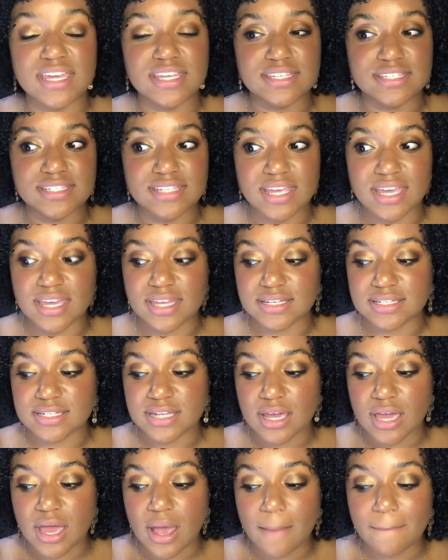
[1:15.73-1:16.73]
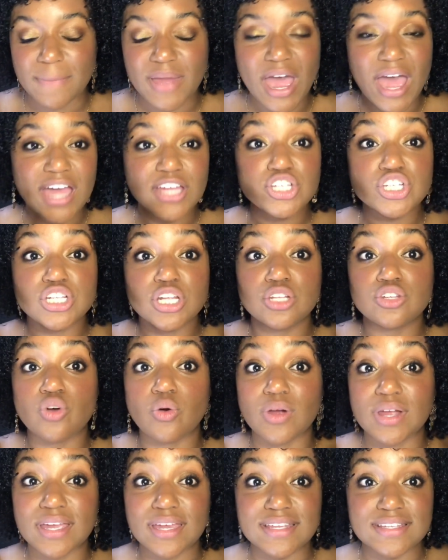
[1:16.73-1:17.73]
Is it passionate?
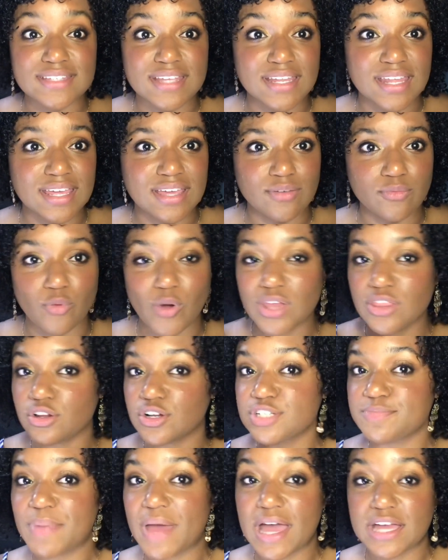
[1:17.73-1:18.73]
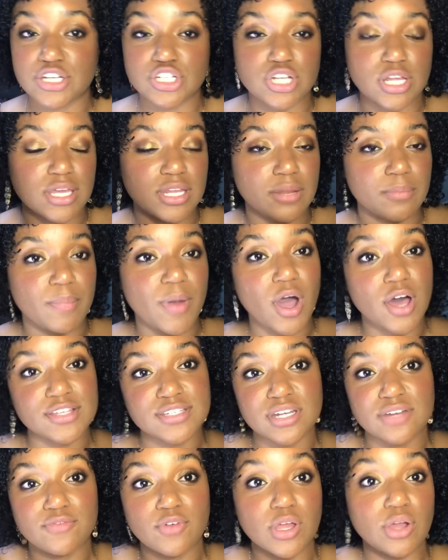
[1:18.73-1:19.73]
Or is it, whether it's passionate in a
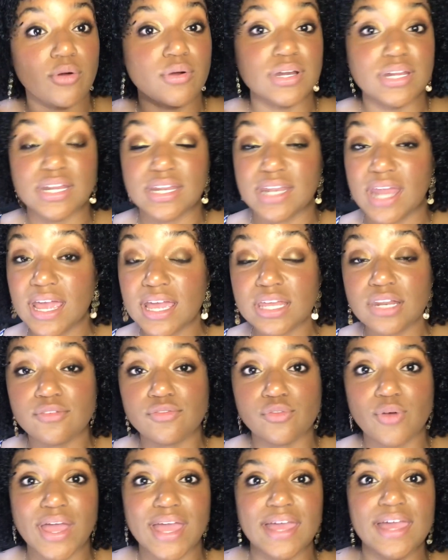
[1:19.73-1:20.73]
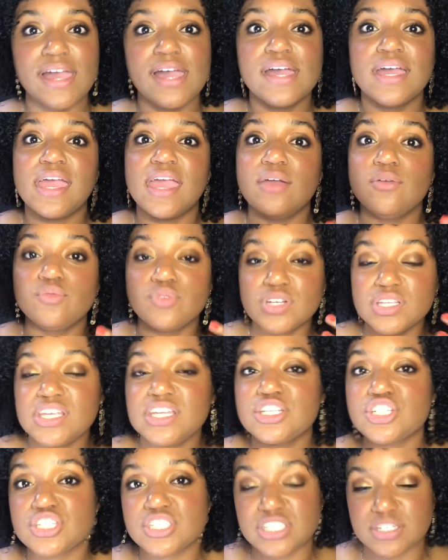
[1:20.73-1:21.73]
positive way or in a negative way, it
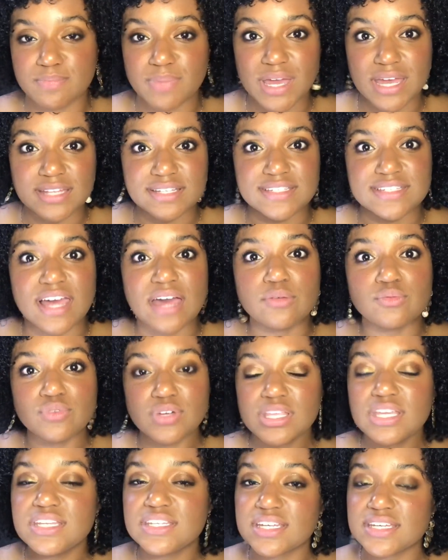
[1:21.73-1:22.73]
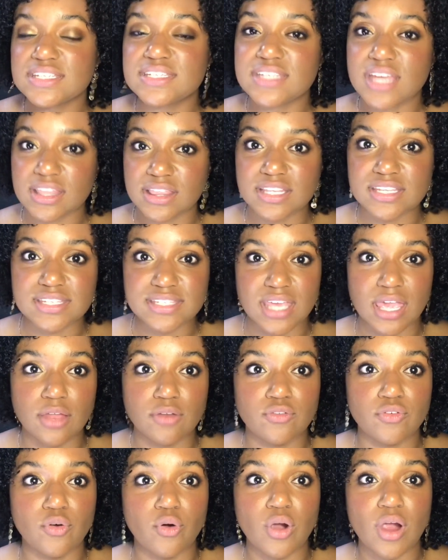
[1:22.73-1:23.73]
really just depends. That really does set the
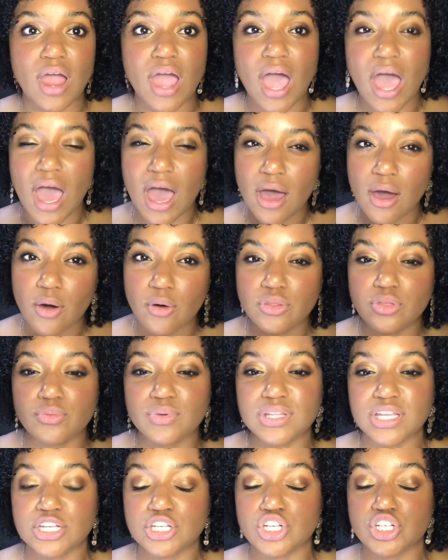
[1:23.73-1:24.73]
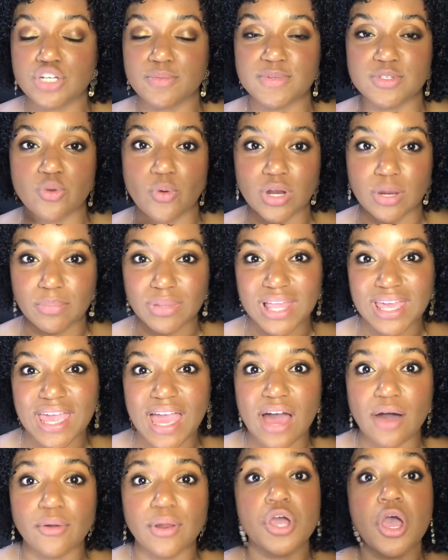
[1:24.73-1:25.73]
scene for how the relationship is going to play
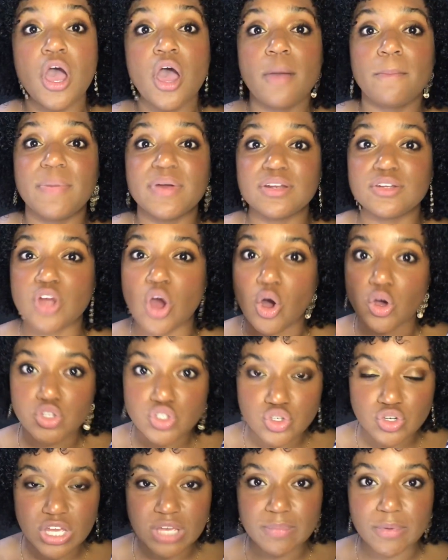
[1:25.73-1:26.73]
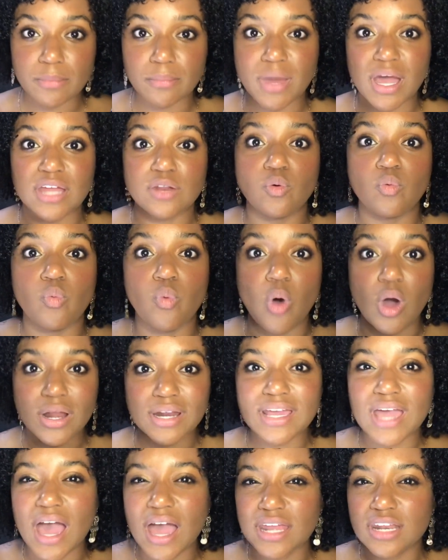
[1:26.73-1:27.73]
out. But also keep in mind,
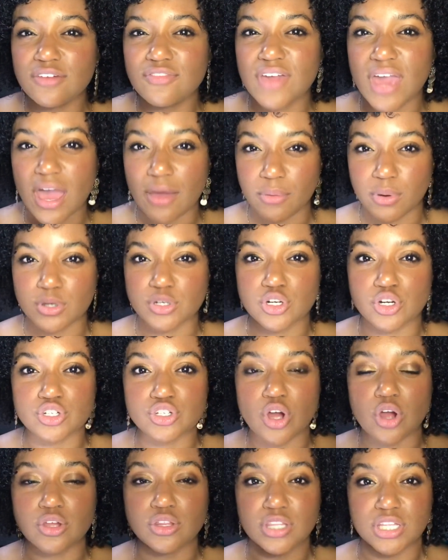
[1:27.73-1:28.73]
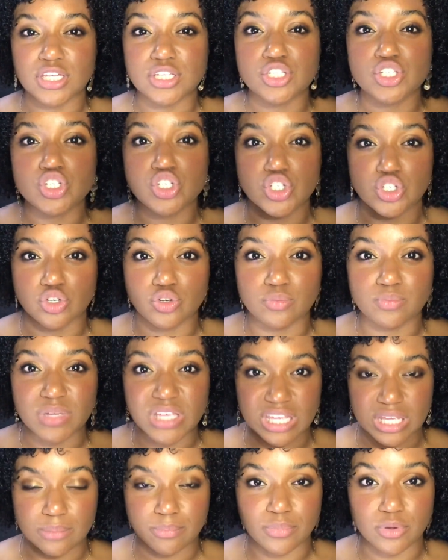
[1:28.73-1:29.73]
what kind of characters are these two
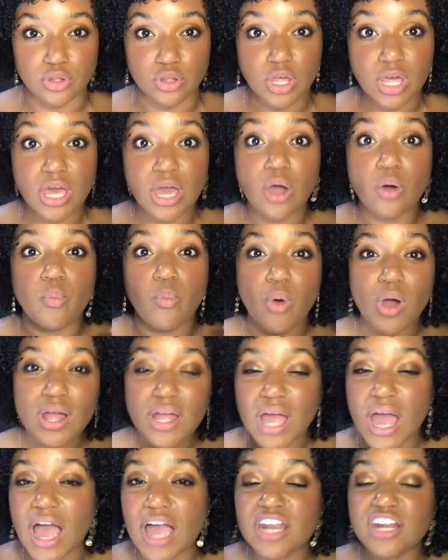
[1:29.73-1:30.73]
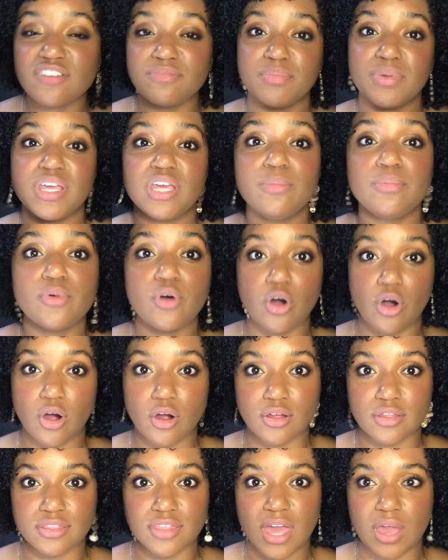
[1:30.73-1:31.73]
people? What kind of people
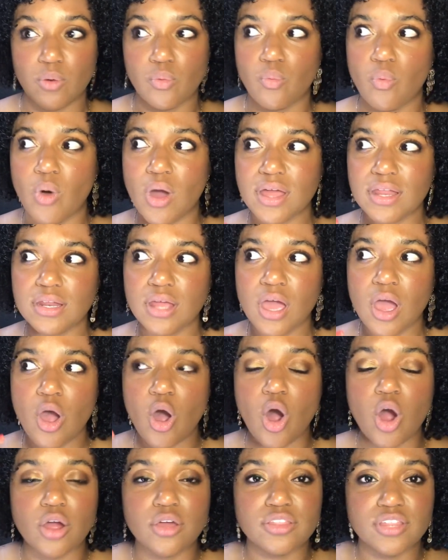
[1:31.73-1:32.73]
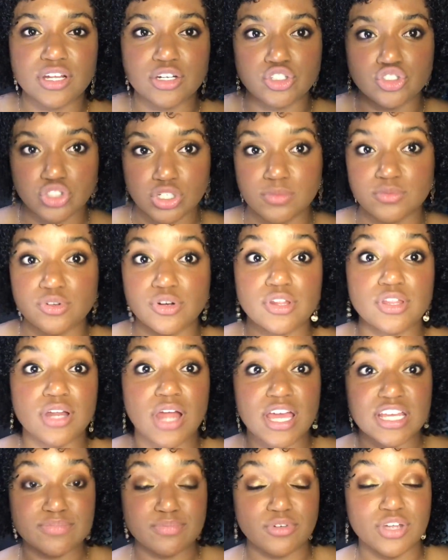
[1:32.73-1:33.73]
are they? What are their dreams? What are
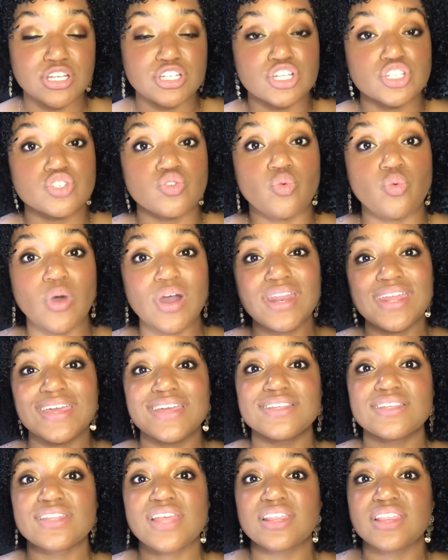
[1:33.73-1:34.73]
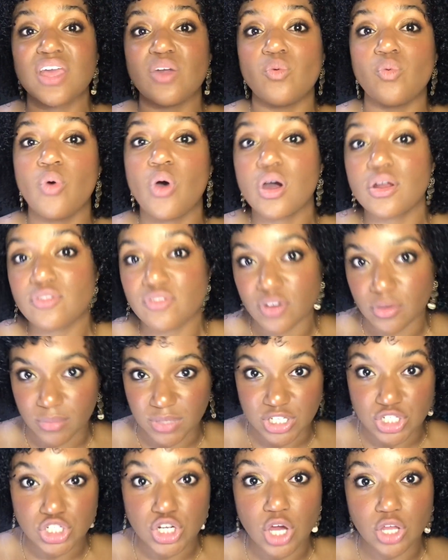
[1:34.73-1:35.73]
their aspirations? What is it that they want
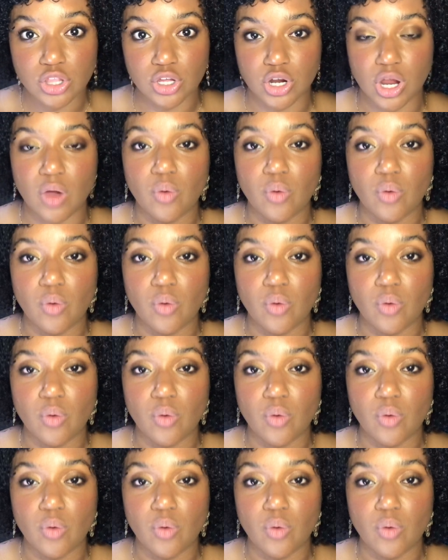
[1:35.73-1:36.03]
from each other?